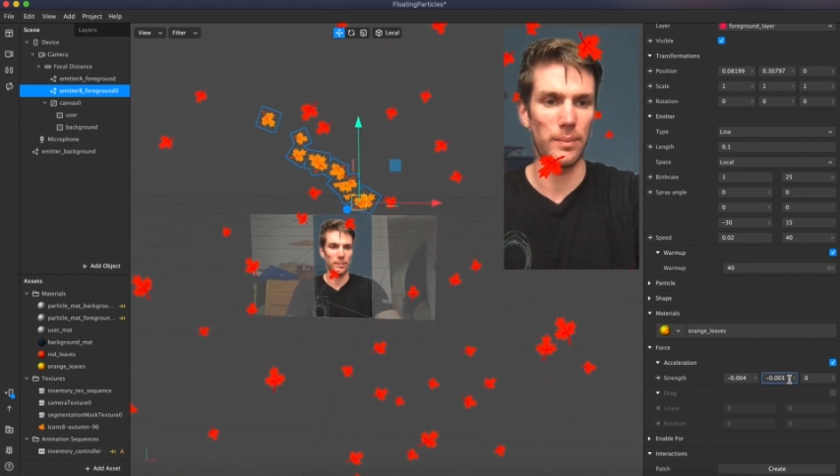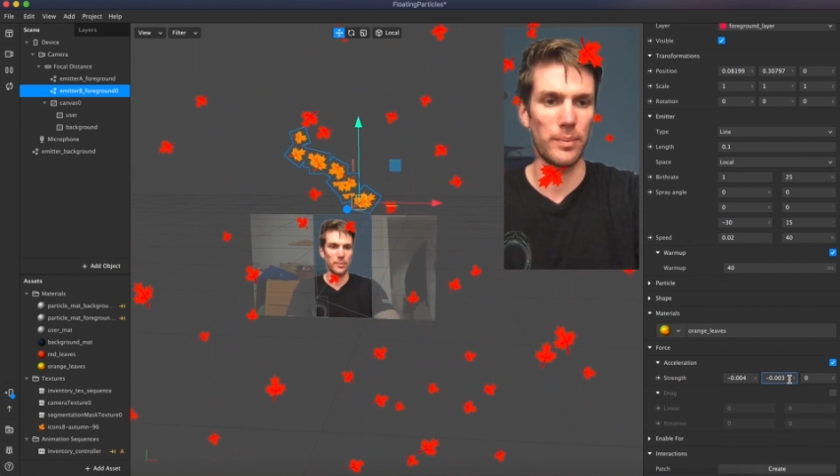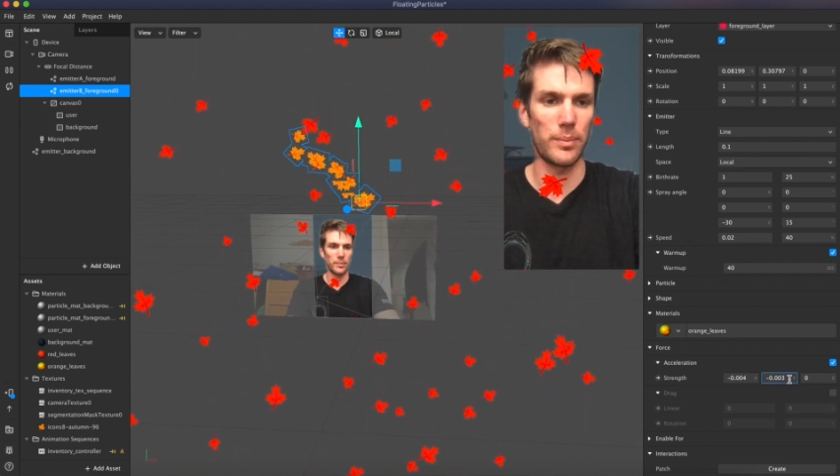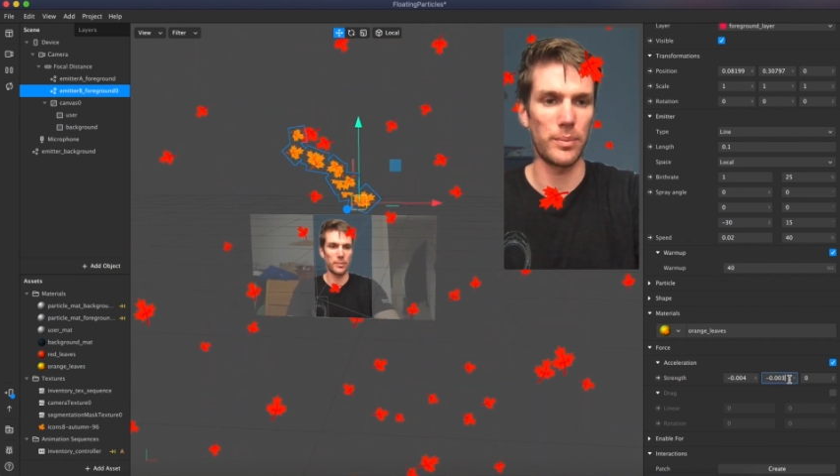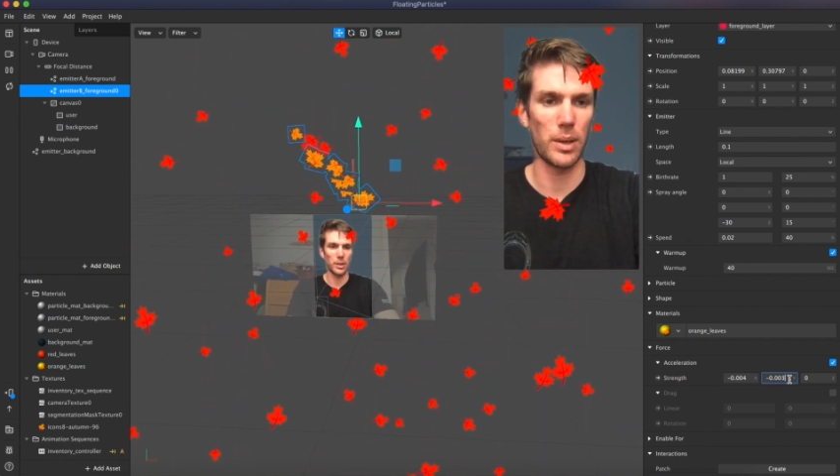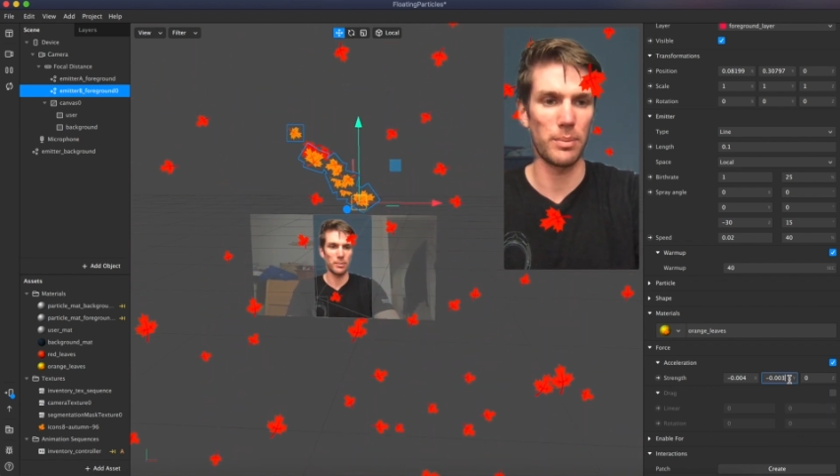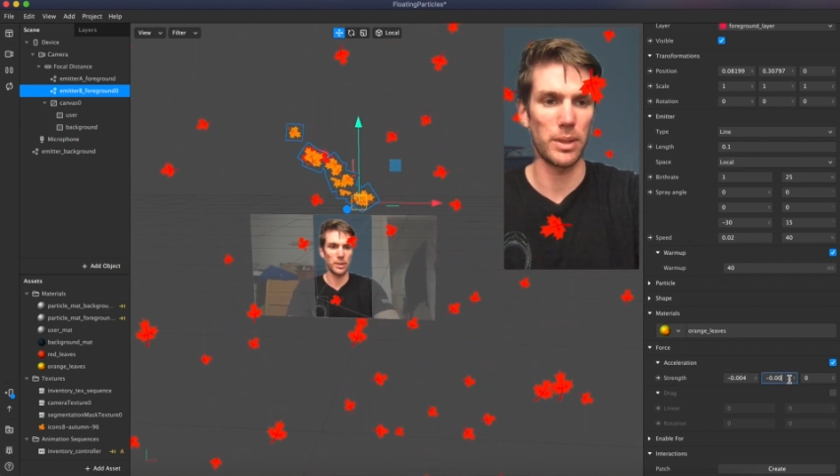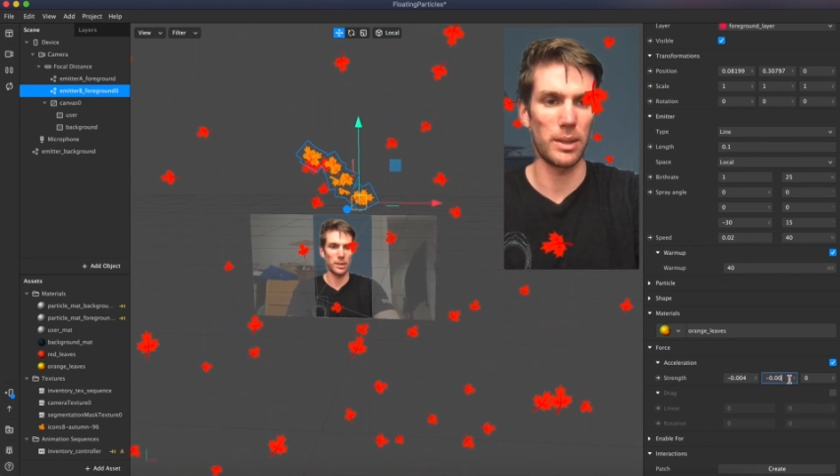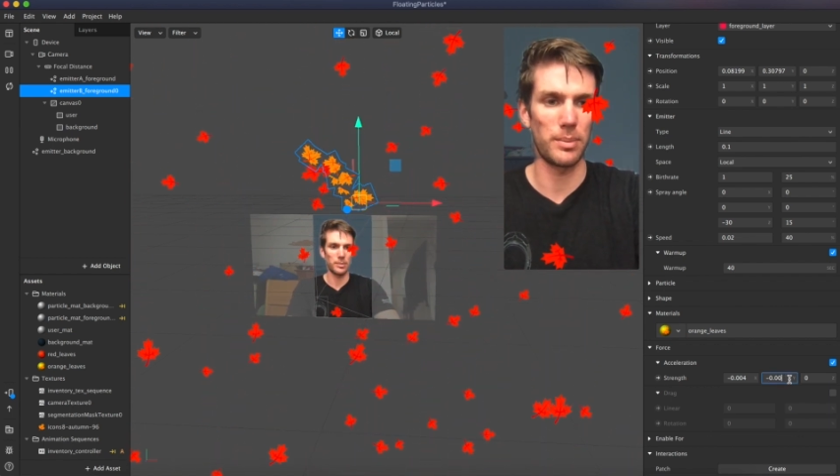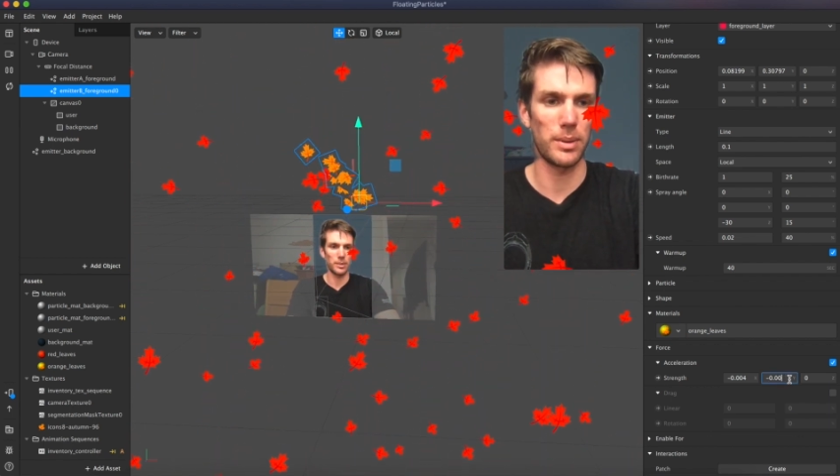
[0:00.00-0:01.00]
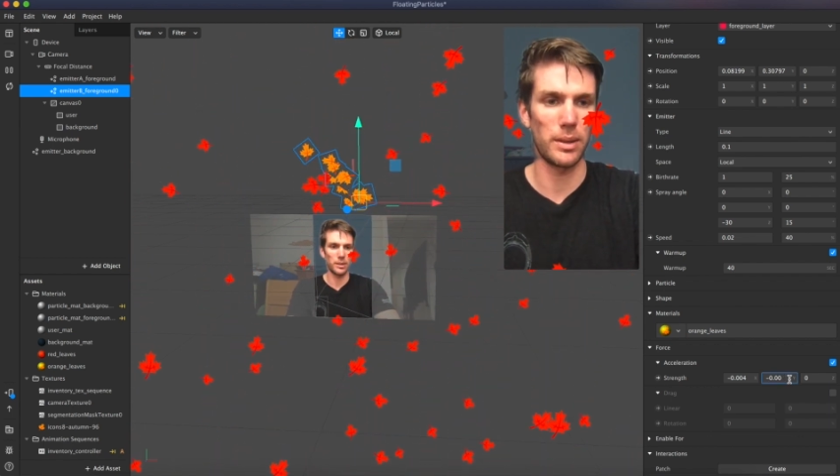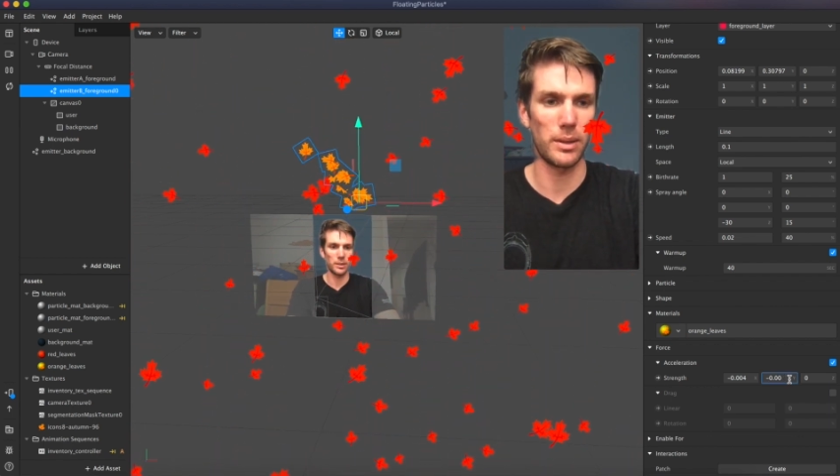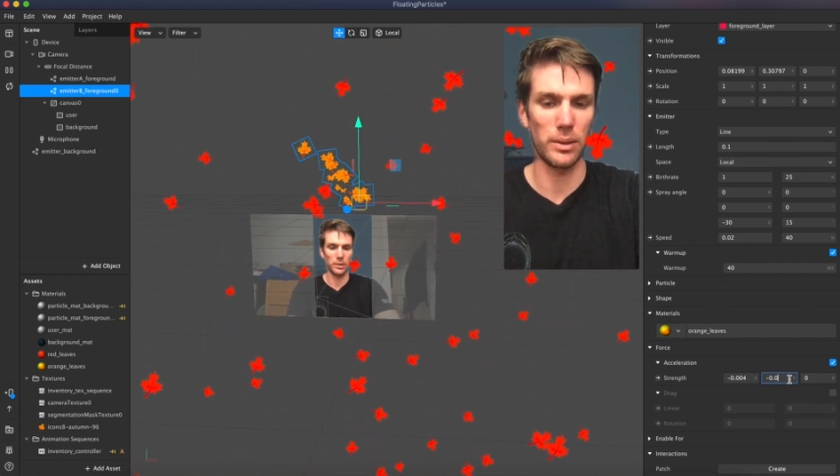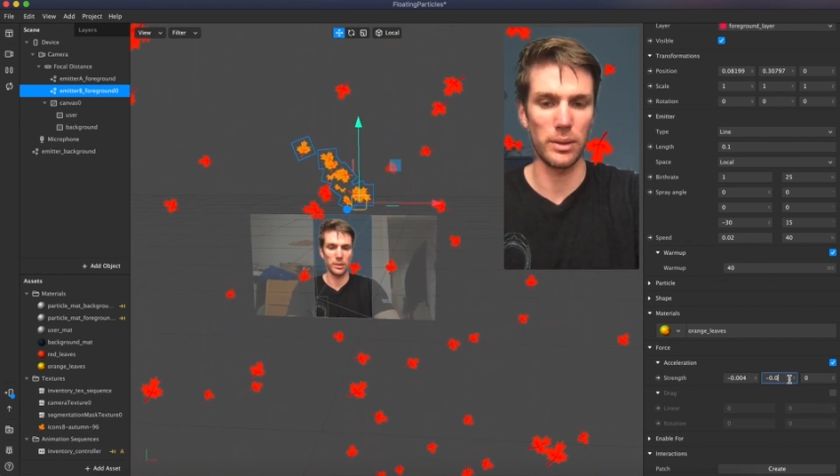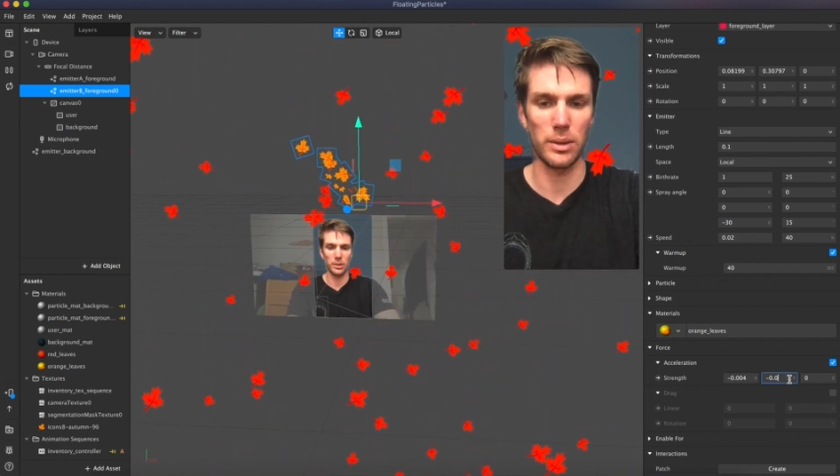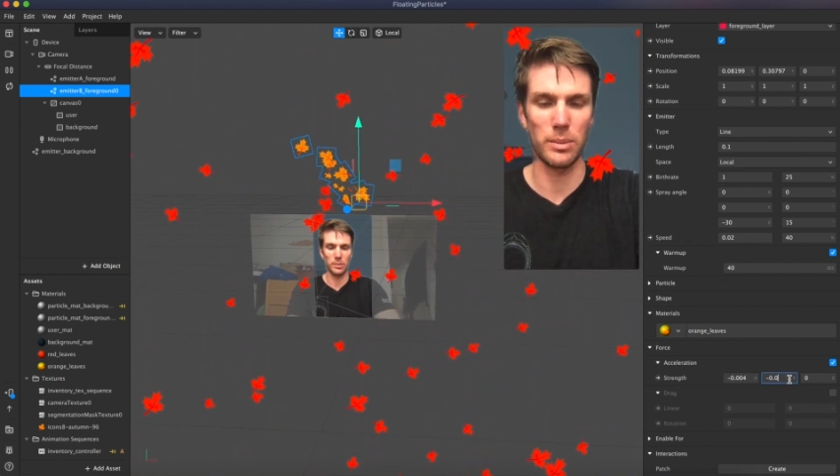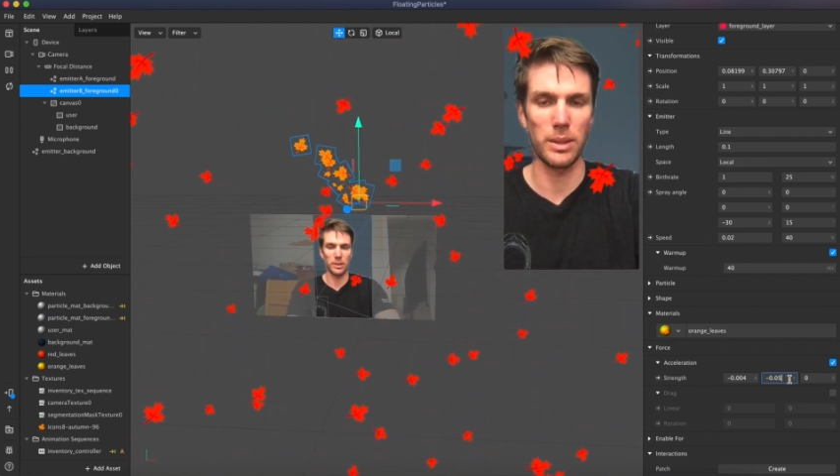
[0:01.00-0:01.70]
bump it up a little bit,